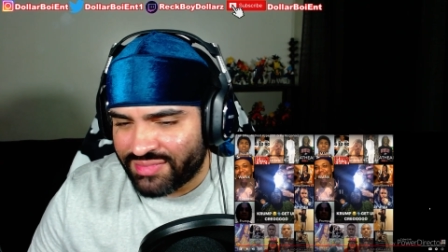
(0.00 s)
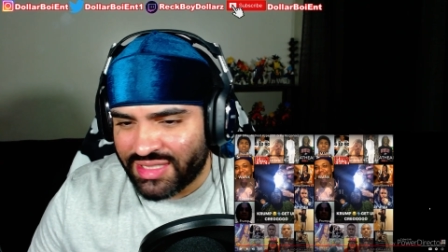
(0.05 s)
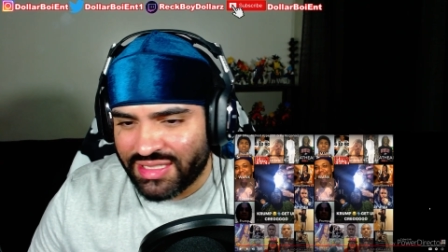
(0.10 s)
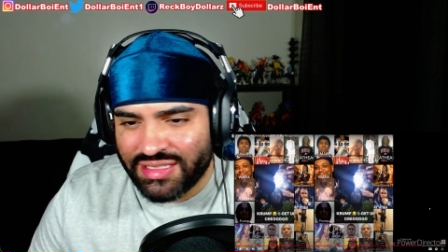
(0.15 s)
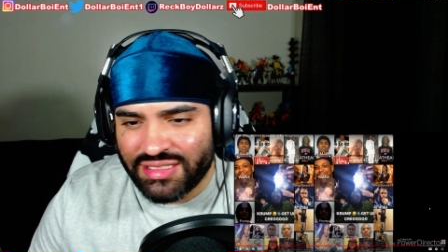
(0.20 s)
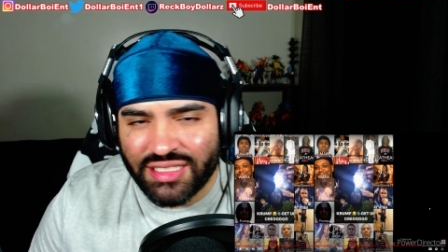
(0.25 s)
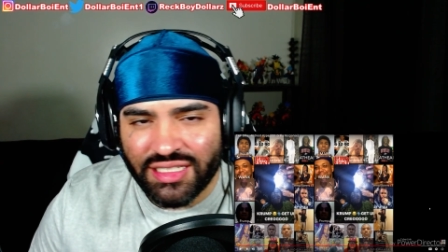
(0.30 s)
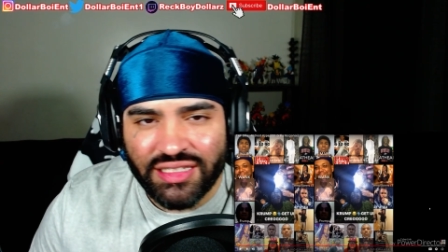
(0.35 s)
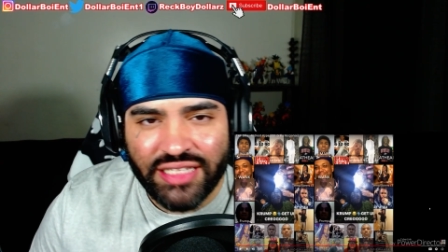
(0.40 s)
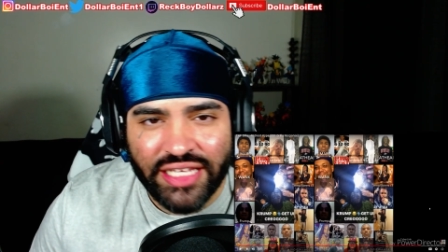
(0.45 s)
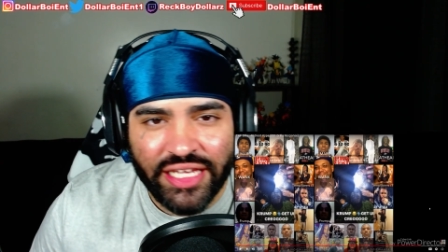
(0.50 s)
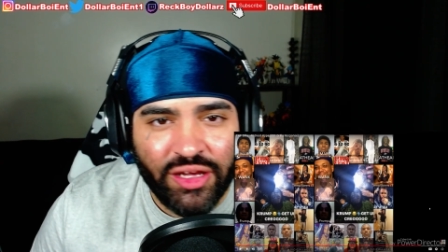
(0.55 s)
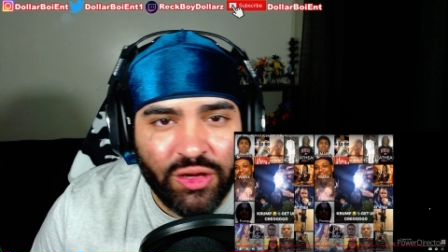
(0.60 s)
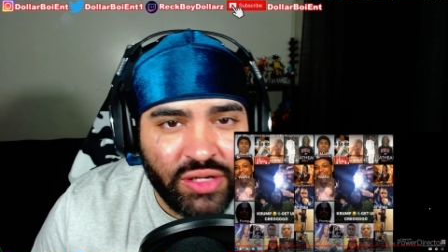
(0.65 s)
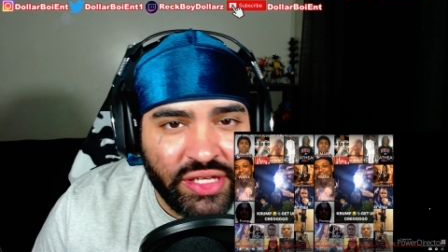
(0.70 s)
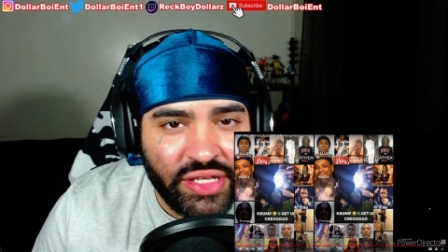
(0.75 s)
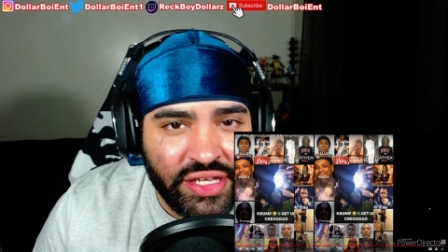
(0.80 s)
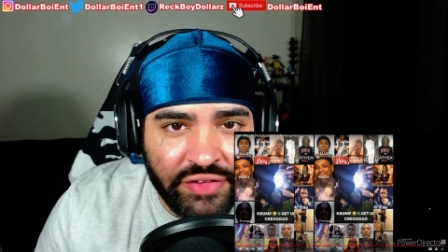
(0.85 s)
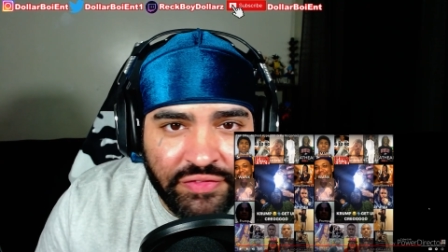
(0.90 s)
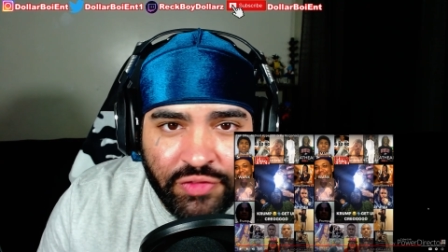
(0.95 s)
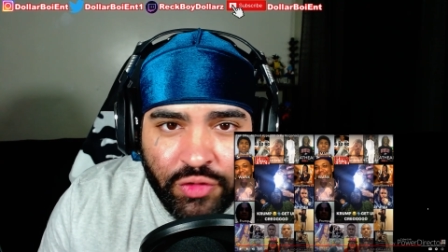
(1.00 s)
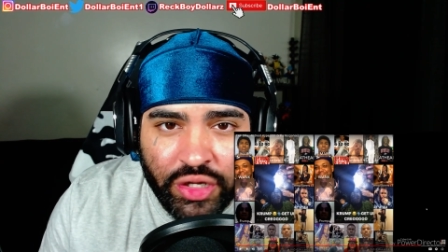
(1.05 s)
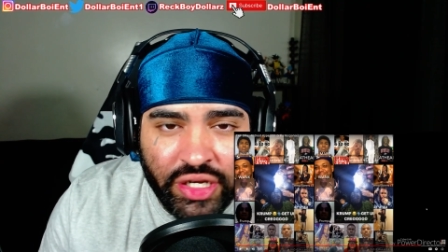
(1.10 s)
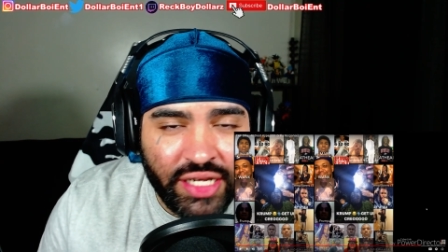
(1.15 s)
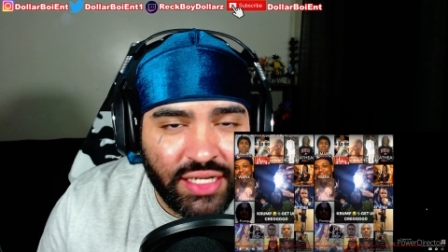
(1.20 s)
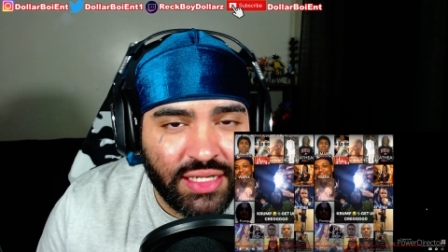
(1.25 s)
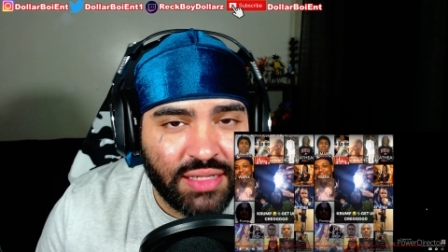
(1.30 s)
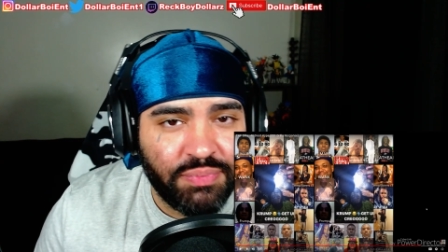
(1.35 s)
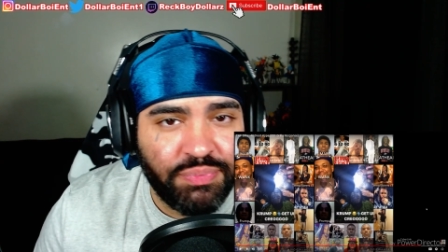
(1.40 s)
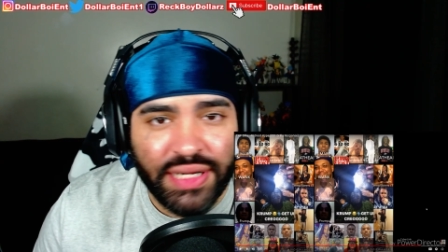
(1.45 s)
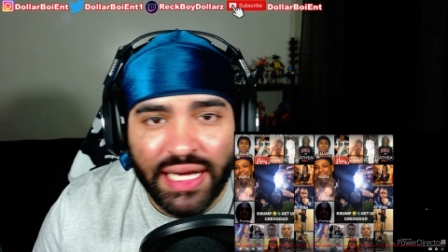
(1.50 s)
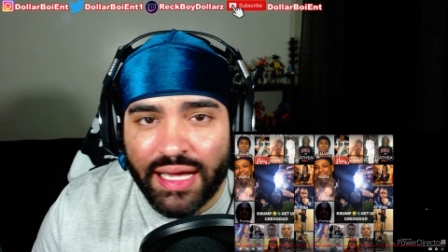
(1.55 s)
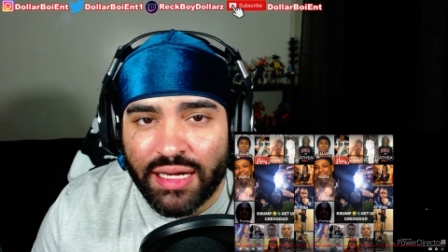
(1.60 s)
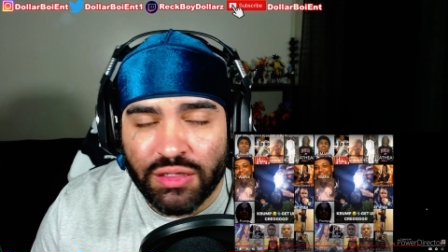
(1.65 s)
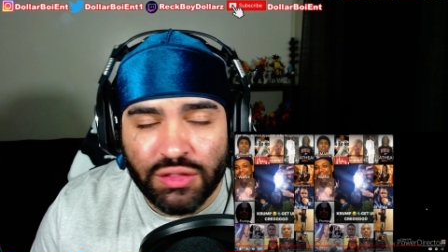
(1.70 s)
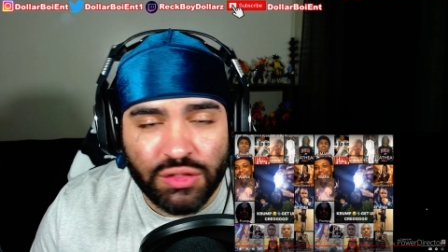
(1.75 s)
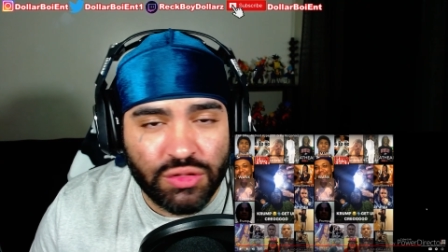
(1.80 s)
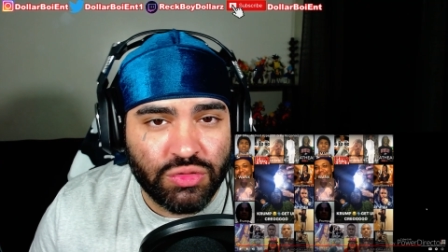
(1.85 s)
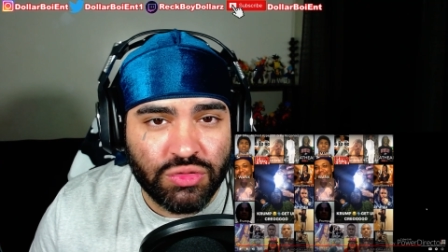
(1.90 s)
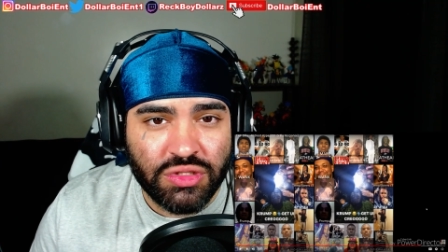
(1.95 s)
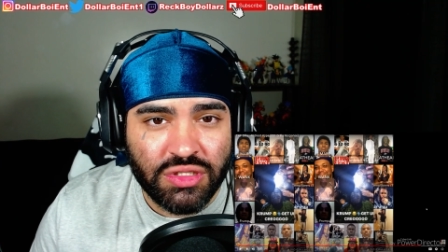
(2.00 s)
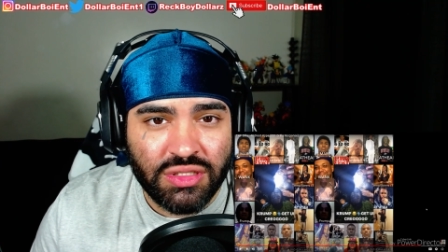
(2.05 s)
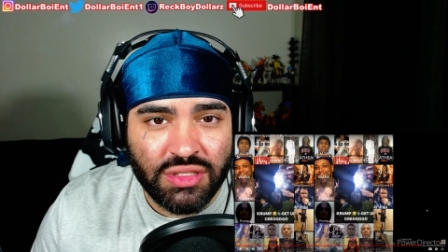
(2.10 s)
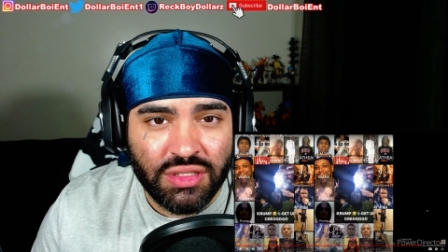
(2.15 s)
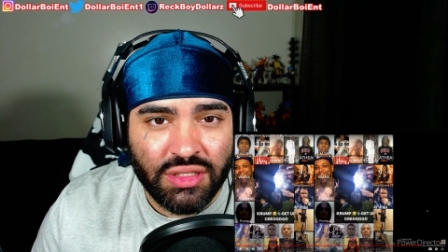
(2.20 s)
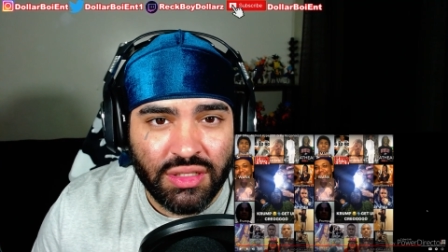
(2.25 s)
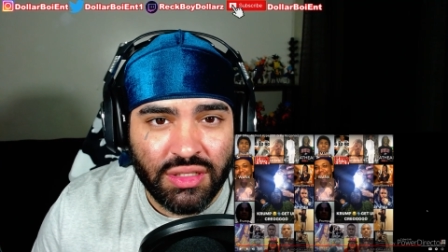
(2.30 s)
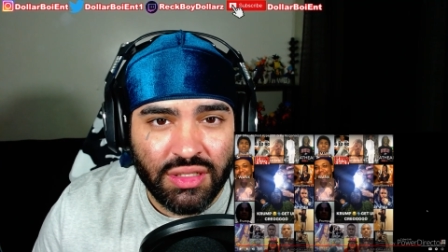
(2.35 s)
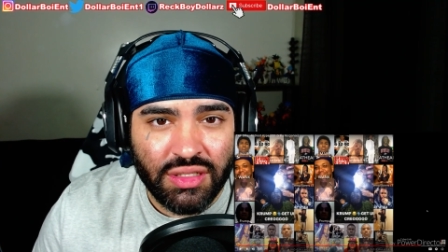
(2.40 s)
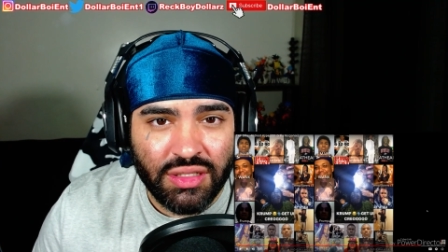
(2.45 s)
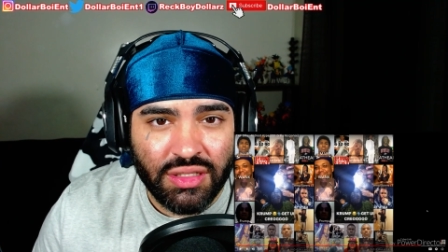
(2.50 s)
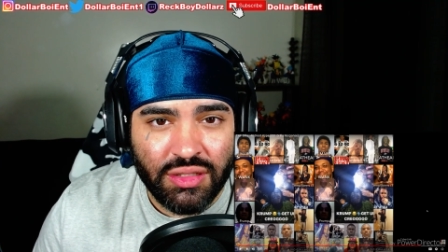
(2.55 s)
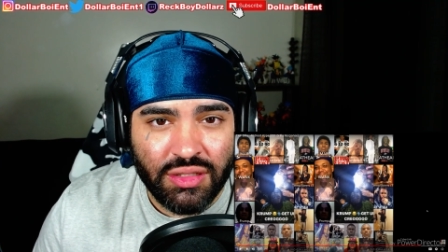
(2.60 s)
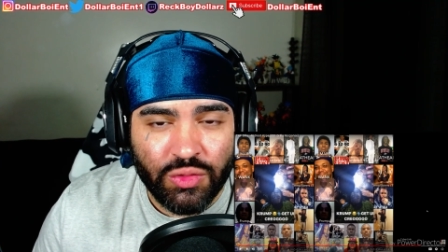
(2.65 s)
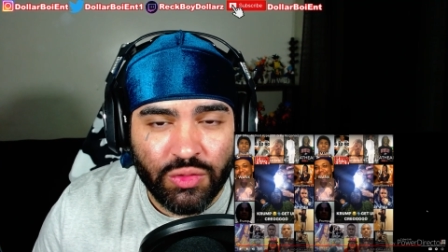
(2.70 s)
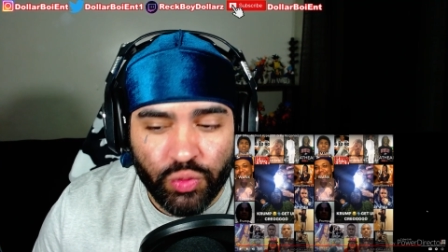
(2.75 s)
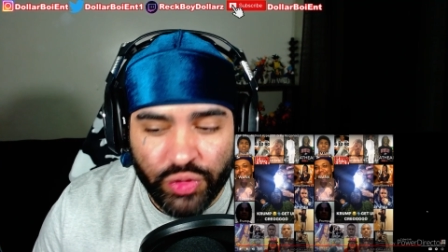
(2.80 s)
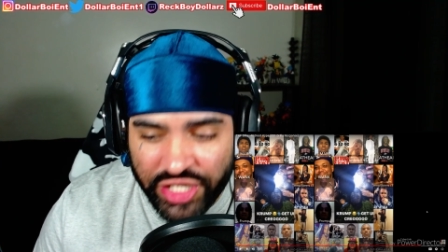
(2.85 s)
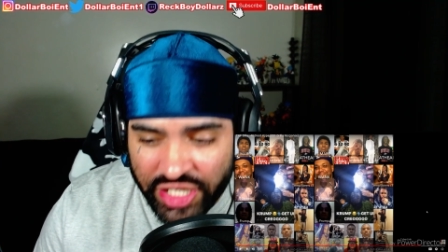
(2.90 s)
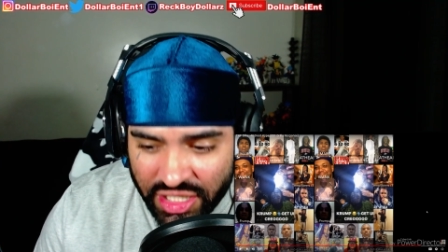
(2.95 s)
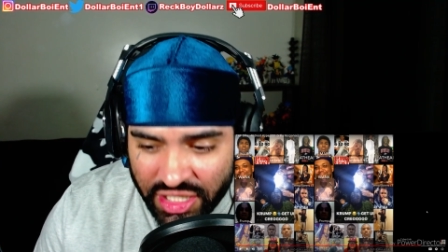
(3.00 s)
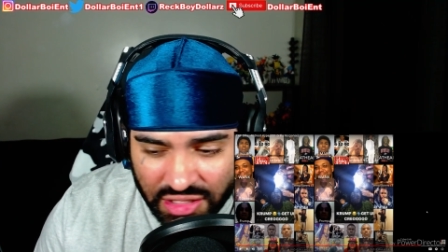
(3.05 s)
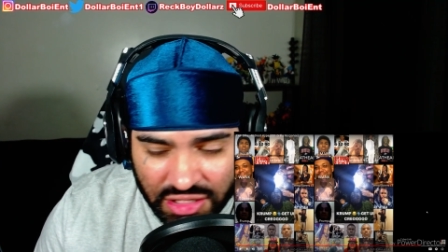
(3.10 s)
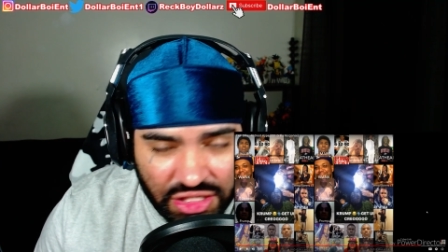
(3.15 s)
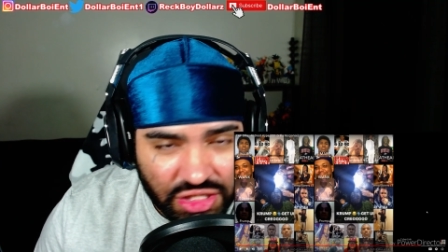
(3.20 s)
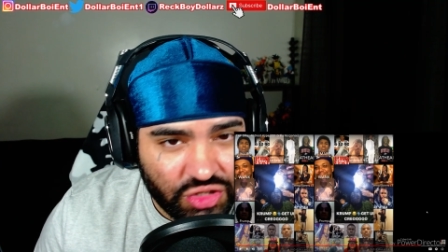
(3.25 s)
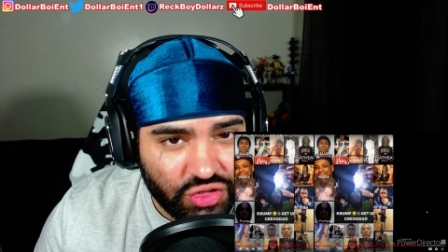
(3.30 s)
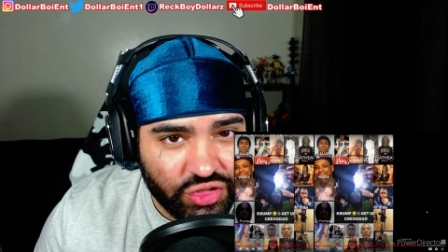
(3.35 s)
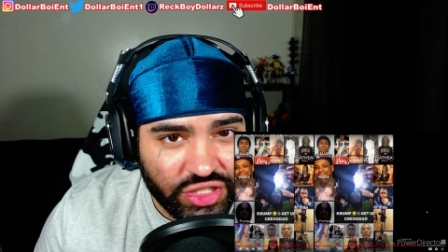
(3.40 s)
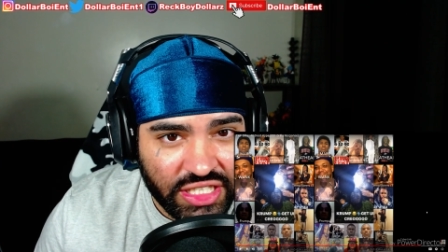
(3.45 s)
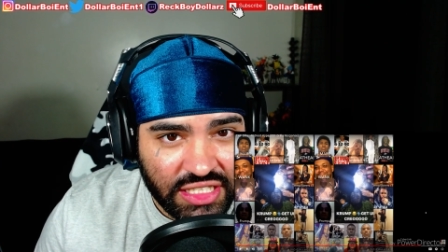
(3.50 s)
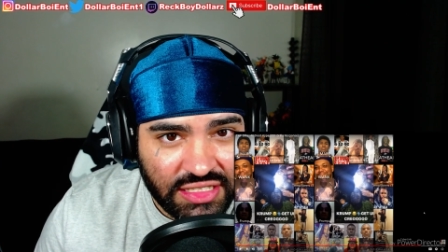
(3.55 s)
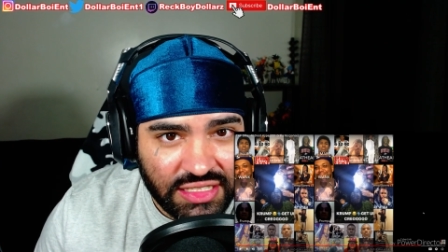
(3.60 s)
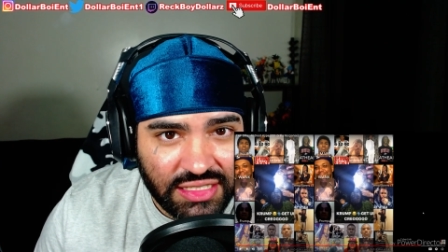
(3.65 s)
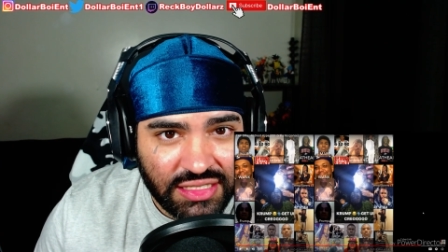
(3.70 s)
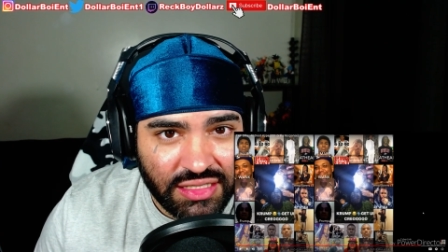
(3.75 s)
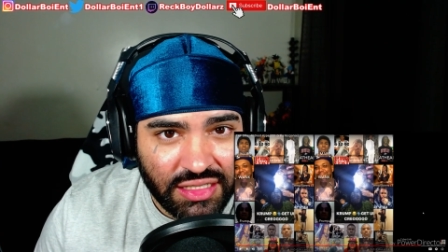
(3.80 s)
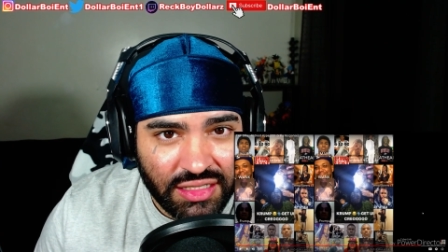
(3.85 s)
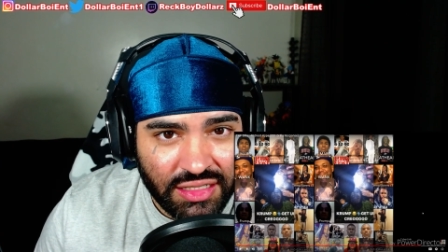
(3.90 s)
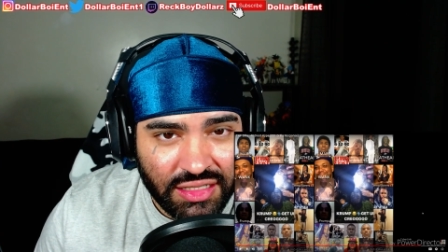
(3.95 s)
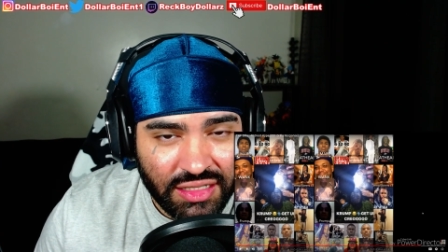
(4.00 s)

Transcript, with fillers: He said they only avoiding the potholes. We in the streets